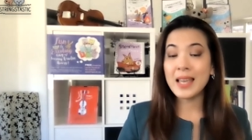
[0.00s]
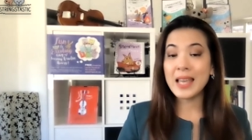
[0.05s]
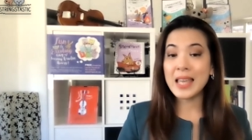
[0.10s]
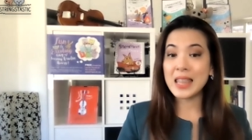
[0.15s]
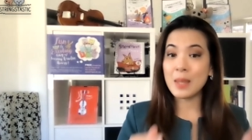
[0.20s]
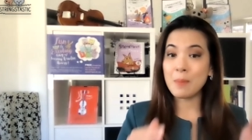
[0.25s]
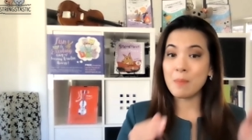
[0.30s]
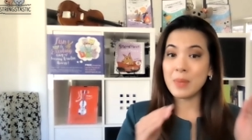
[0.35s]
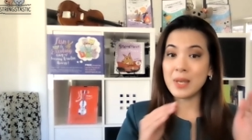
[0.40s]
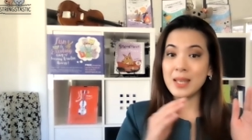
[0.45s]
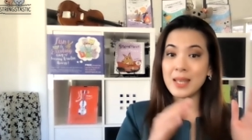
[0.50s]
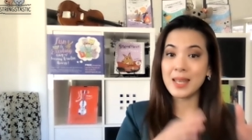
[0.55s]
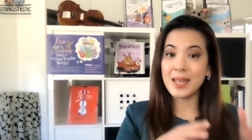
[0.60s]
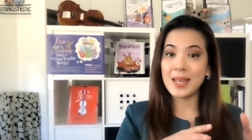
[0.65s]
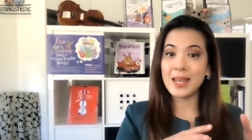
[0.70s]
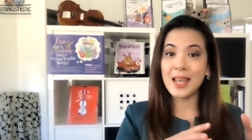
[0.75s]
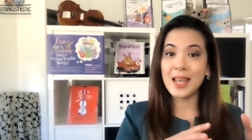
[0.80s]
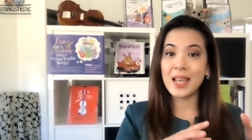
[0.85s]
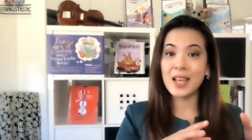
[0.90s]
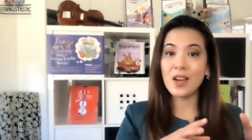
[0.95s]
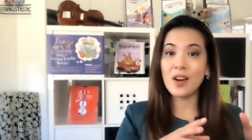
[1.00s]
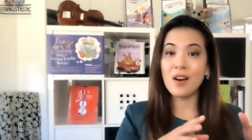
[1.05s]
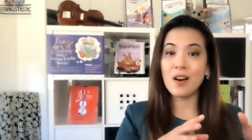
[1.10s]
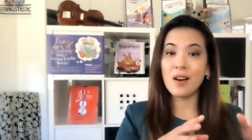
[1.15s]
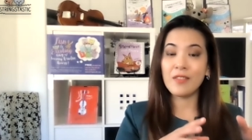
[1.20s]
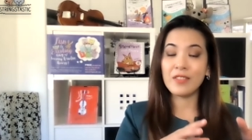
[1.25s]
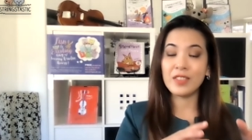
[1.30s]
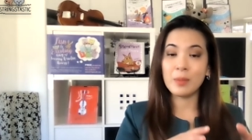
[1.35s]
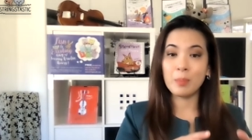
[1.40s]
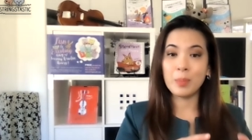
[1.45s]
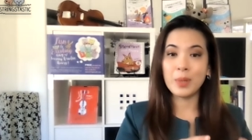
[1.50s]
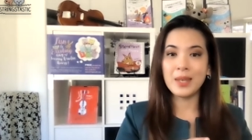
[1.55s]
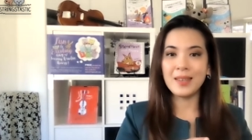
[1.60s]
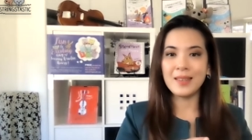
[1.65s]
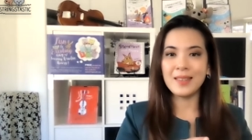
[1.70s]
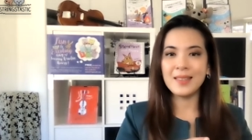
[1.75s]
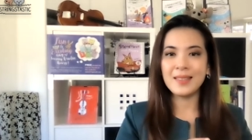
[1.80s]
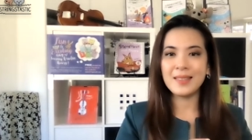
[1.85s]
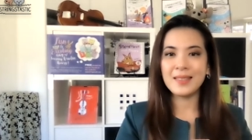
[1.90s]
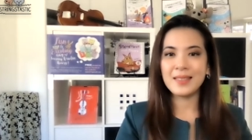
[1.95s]
in the beginning of the
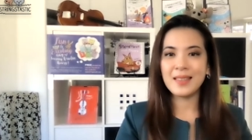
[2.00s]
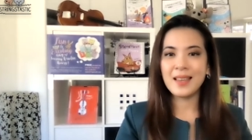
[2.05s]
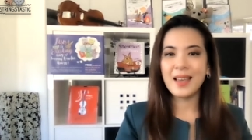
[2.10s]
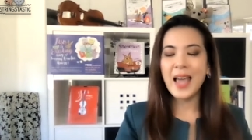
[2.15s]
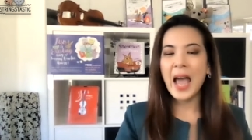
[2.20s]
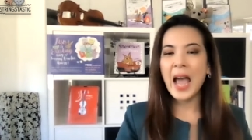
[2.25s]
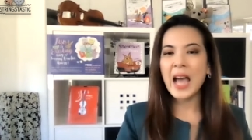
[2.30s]
piece